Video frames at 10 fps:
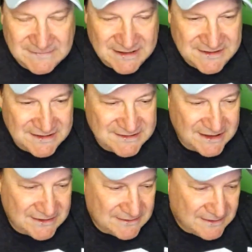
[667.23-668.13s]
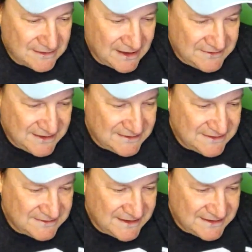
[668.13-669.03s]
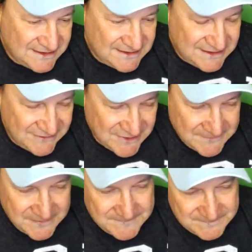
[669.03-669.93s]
I think that they didn't give up